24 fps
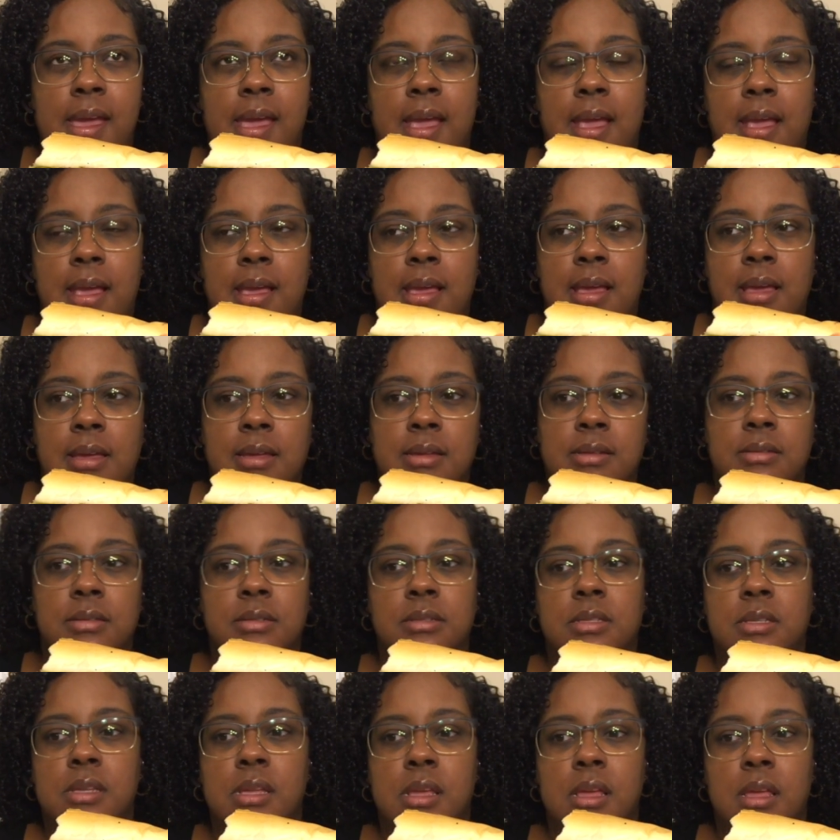
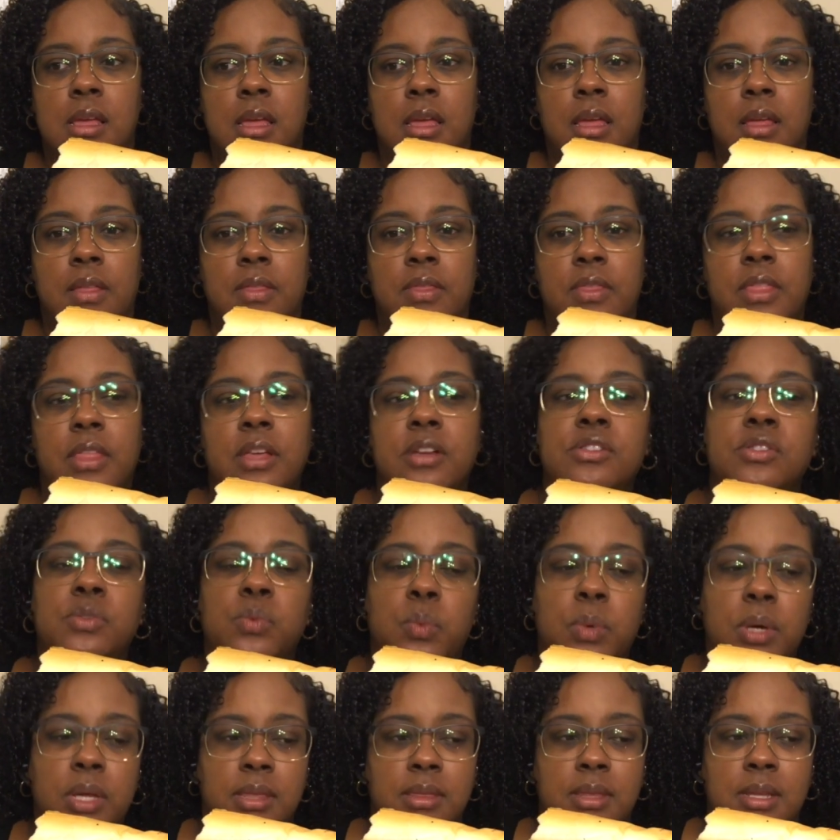And there's
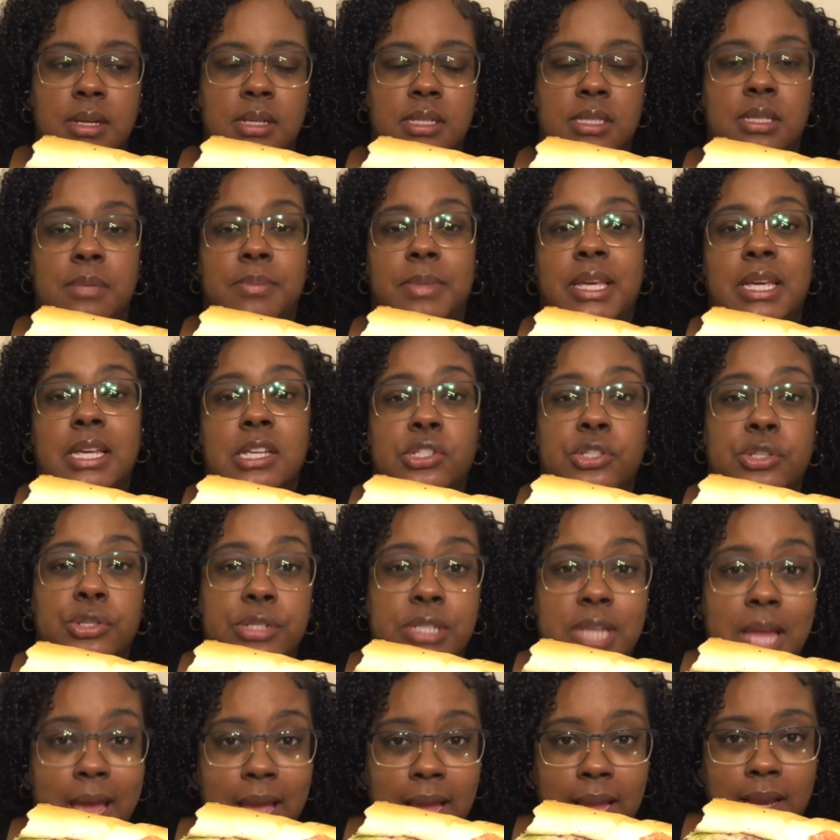one thing to be
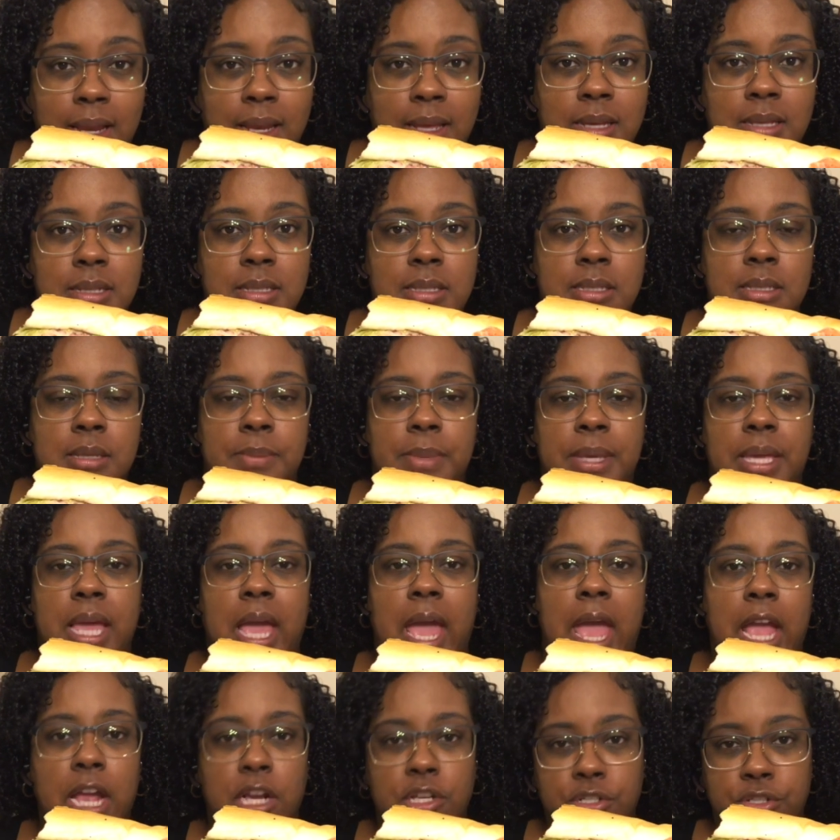entertaining, to be
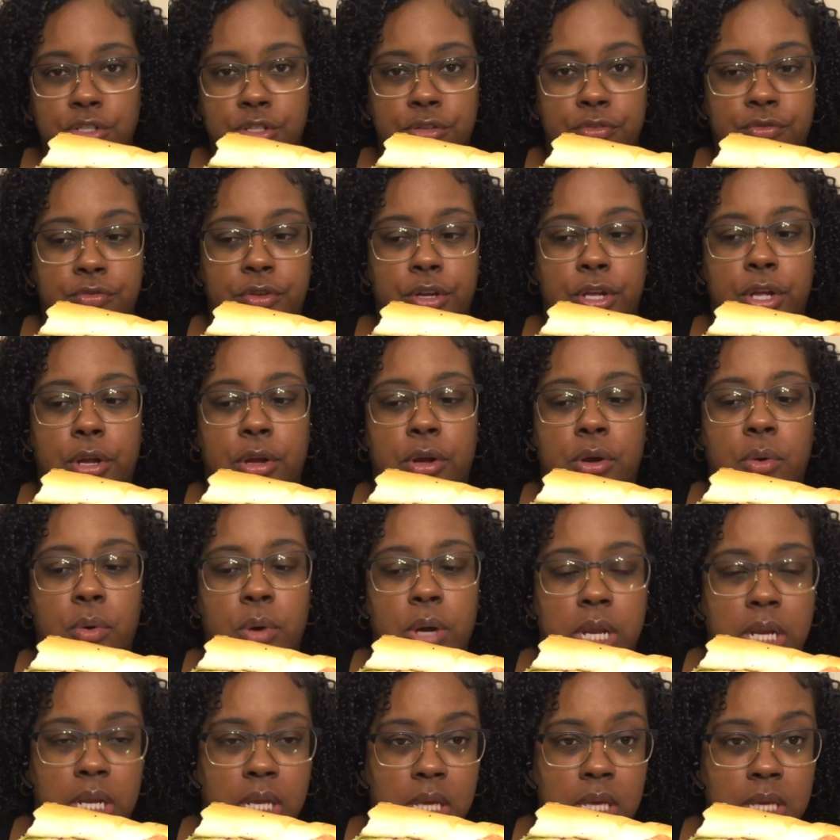extra for your
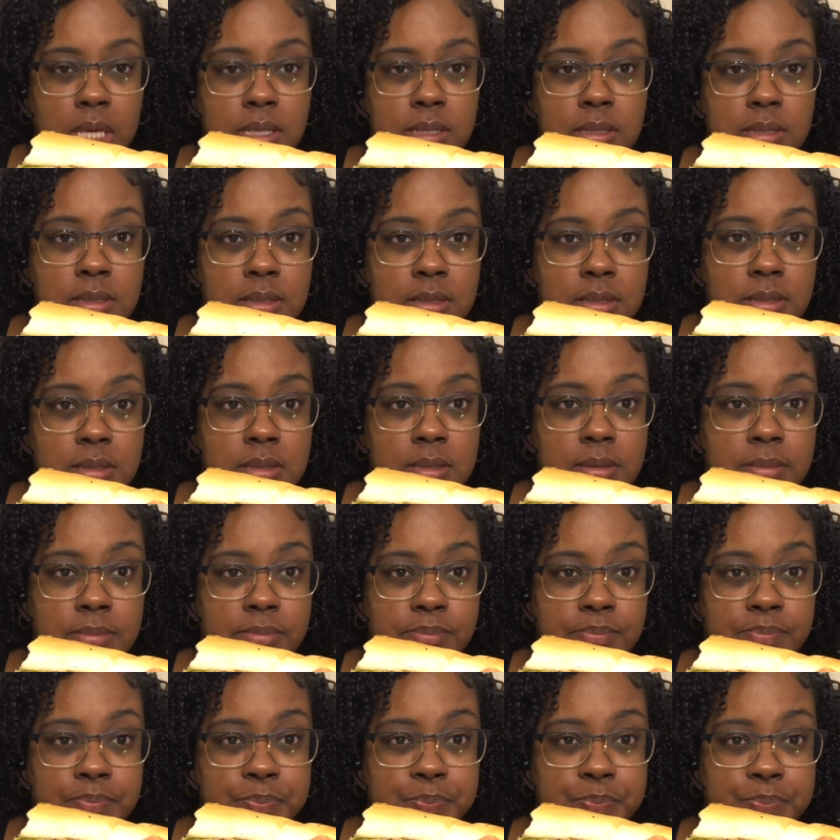audience,
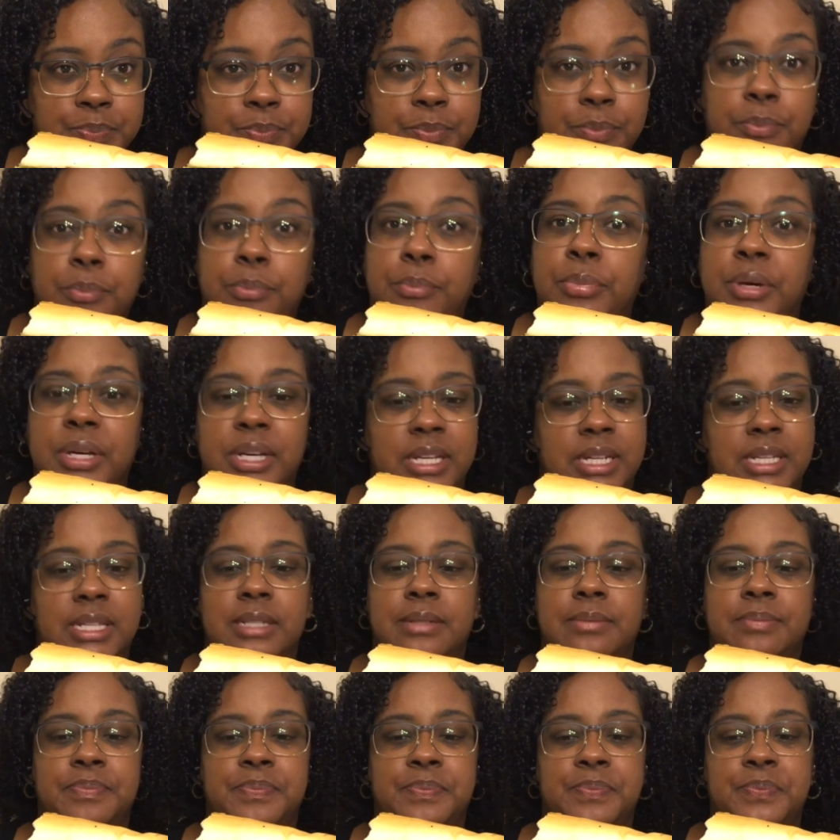but
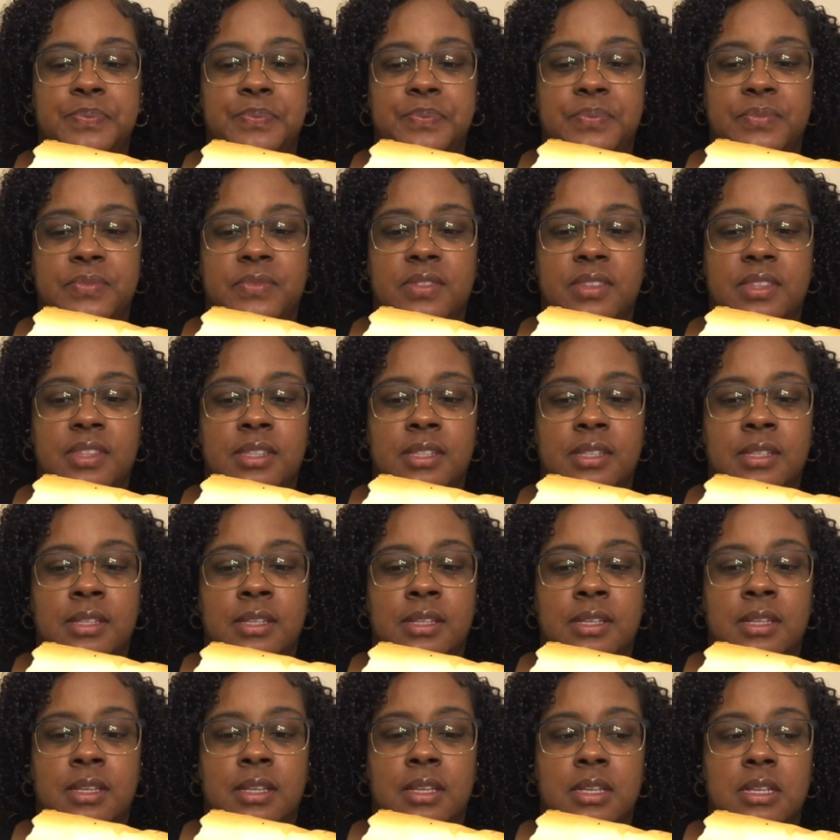
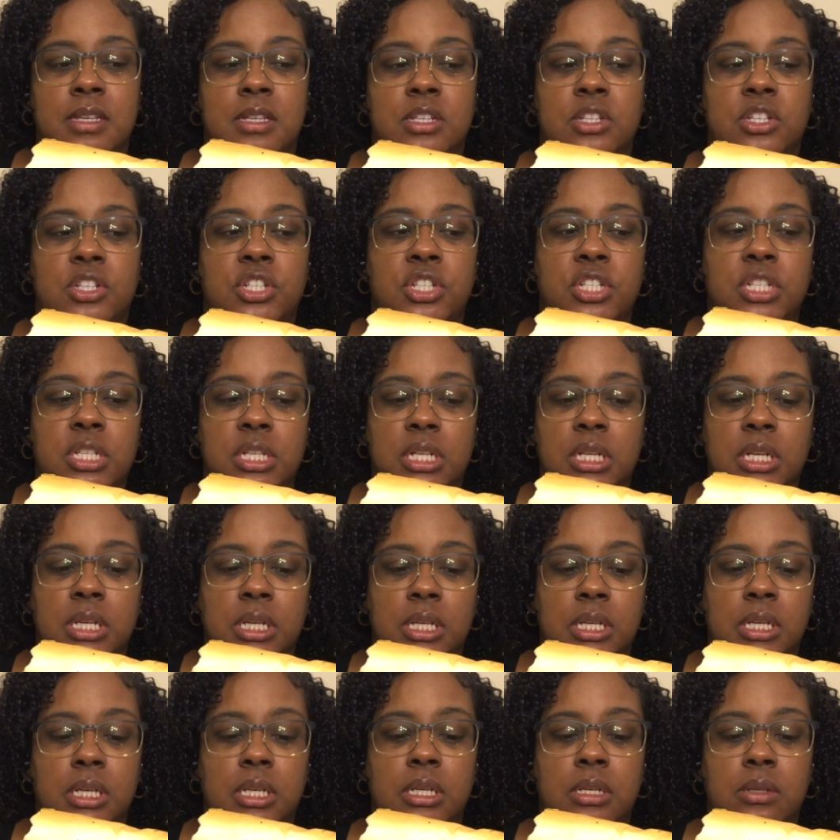
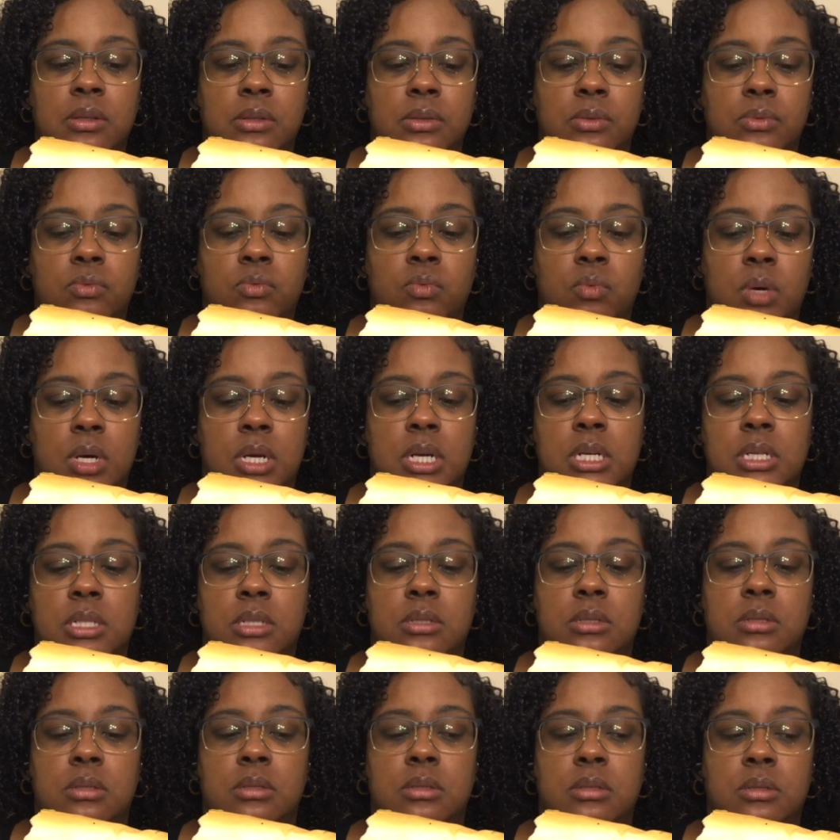she
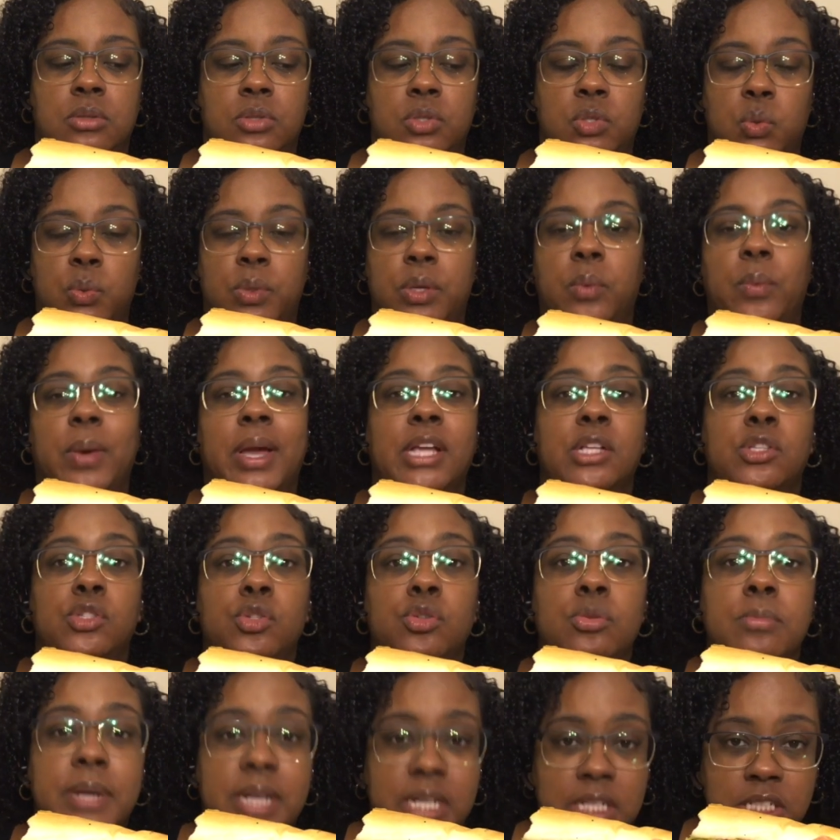was doing way
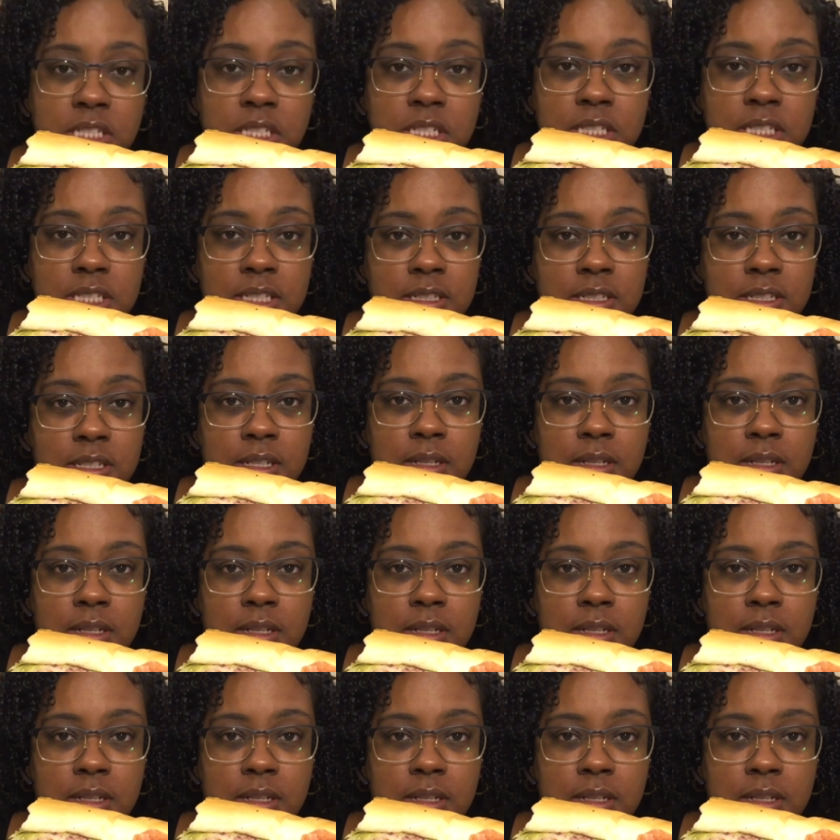too much.